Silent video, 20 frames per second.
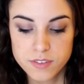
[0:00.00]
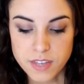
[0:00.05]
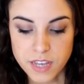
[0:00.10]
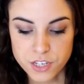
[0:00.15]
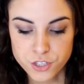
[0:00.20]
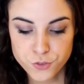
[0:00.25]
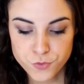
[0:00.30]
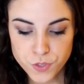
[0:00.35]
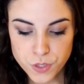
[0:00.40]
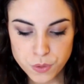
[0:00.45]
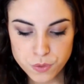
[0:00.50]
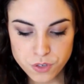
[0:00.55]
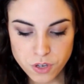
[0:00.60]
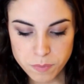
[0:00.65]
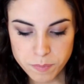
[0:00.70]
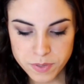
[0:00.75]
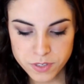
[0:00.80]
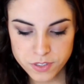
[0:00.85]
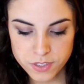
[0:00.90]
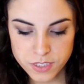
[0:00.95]
/ views
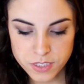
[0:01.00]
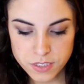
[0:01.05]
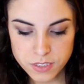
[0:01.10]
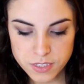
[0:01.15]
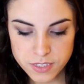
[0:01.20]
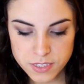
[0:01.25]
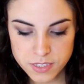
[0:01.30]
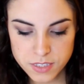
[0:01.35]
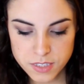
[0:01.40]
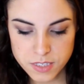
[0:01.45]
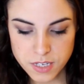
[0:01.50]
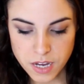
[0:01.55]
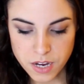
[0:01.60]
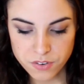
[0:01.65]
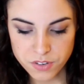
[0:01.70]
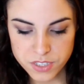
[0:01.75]
on mental illness.